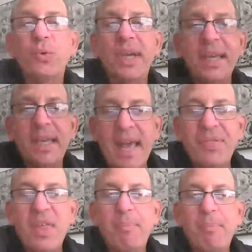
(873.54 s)
you can
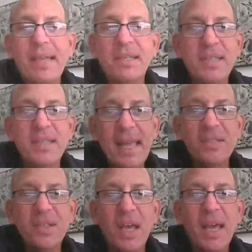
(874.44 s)
get that makes
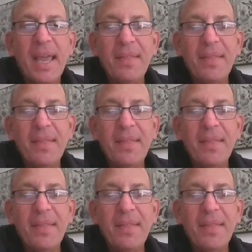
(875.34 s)
sense.